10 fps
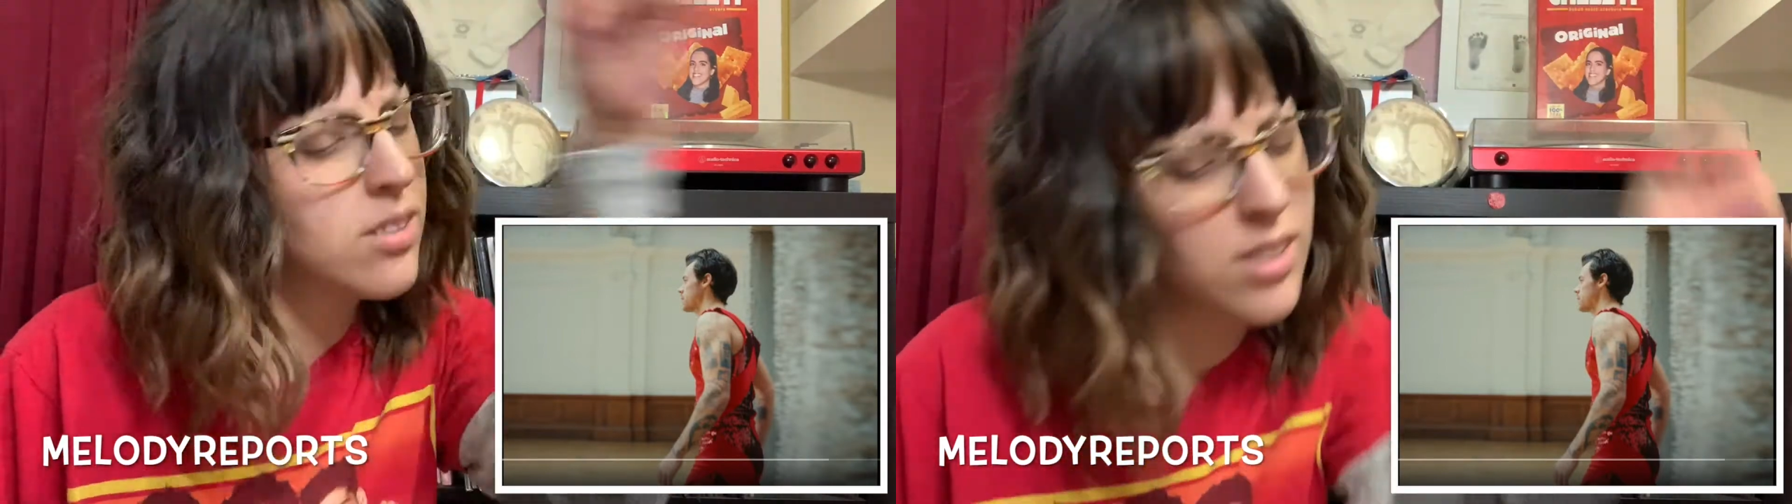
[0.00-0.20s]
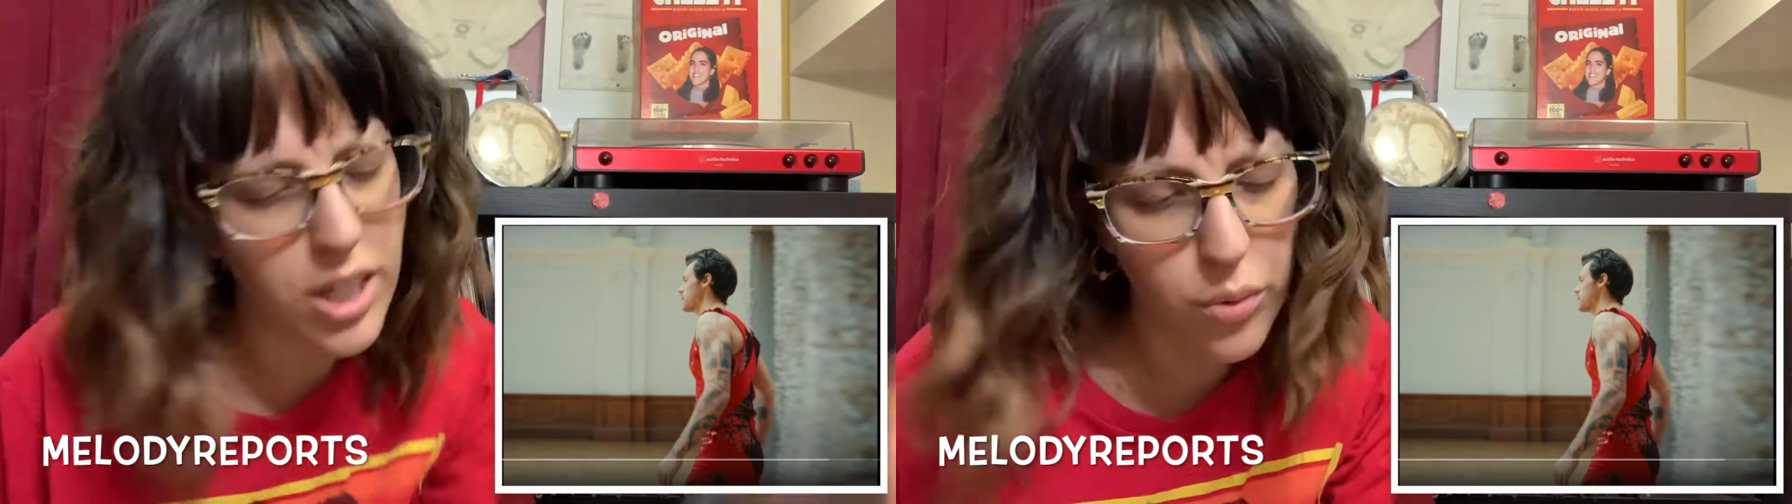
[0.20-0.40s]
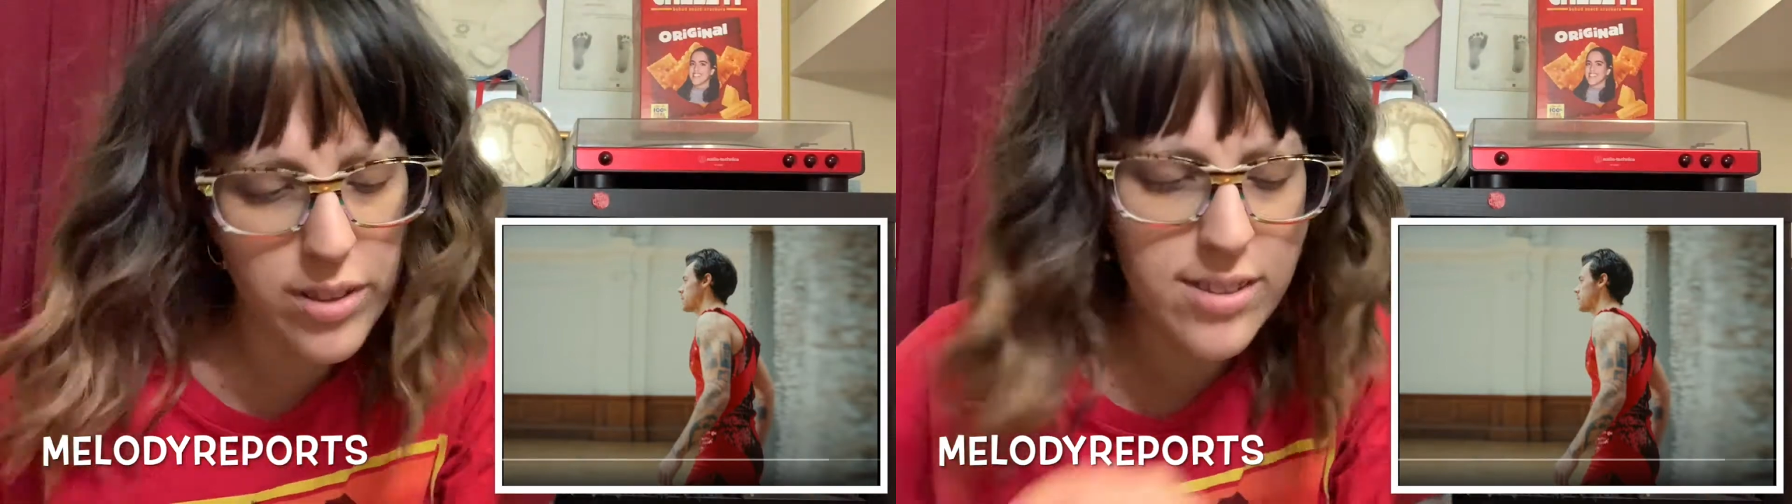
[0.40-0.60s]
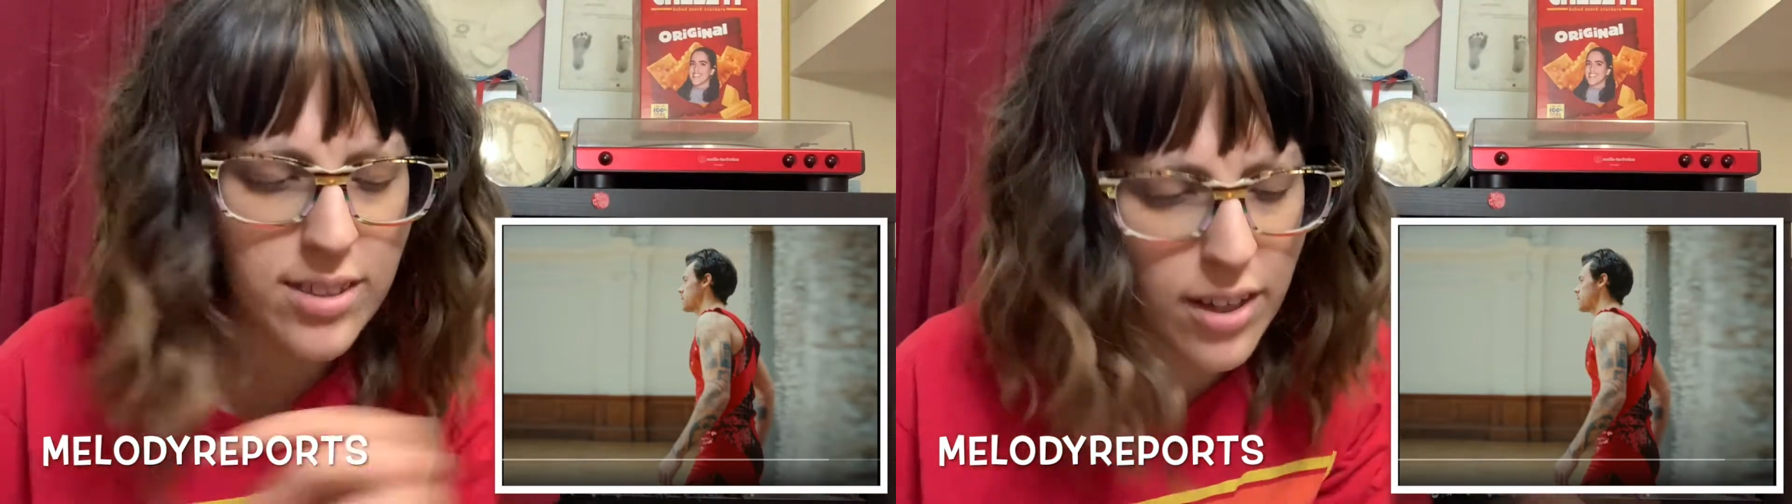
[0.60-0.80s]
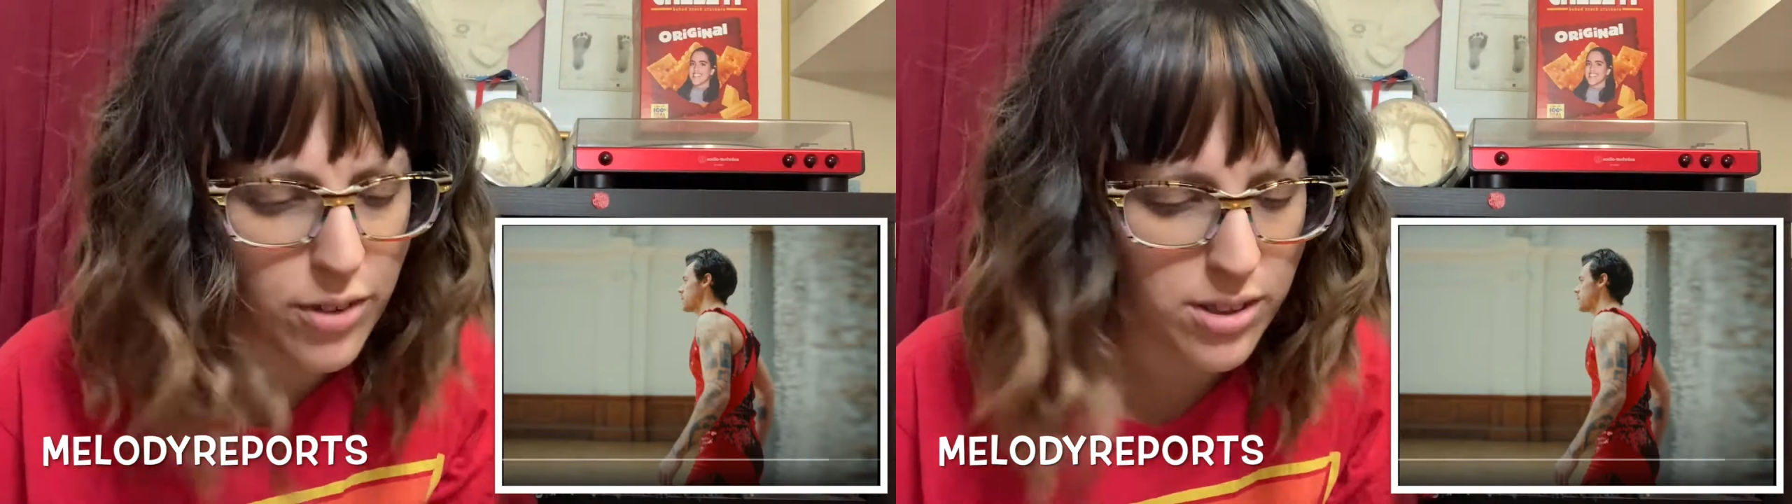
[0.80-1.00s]
sequins,
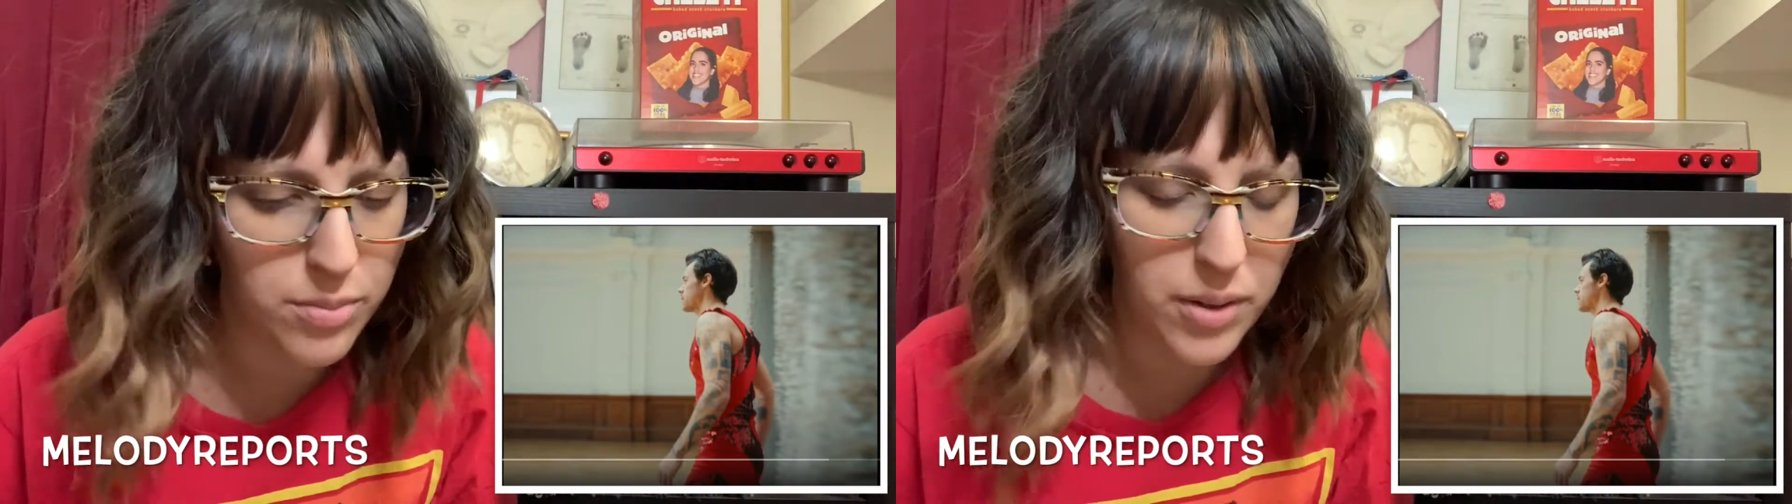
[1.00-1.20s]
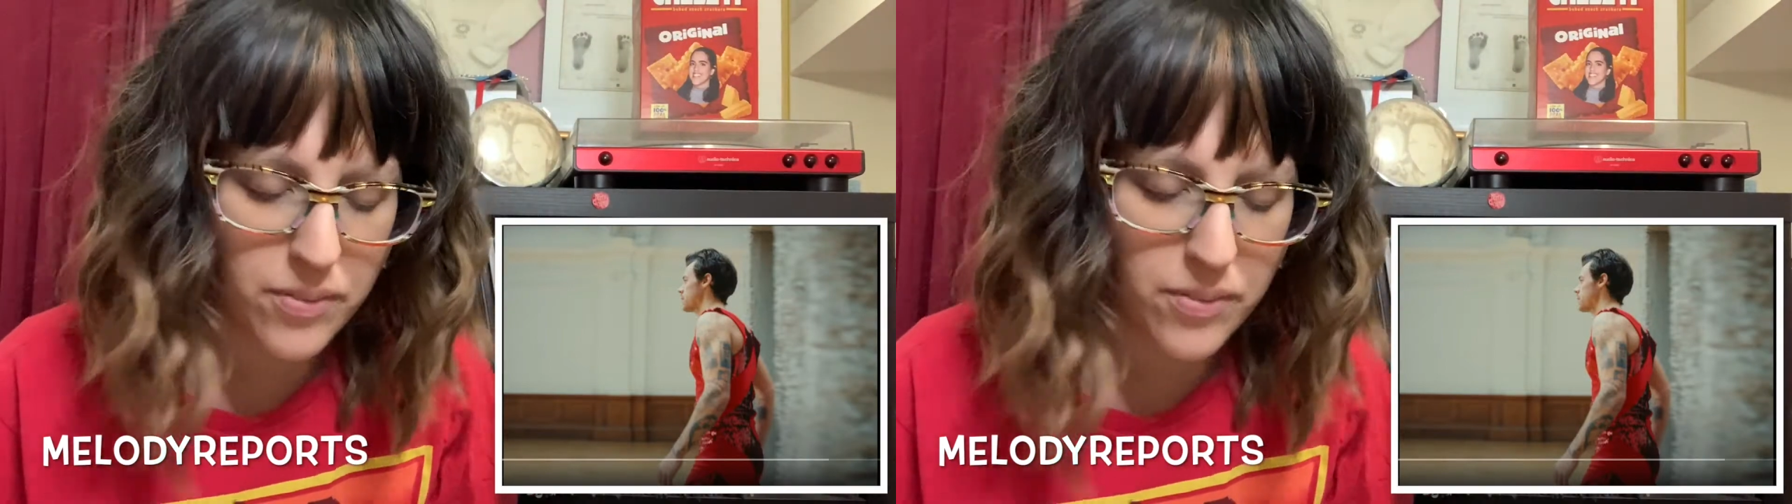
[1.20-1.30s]
give it to me.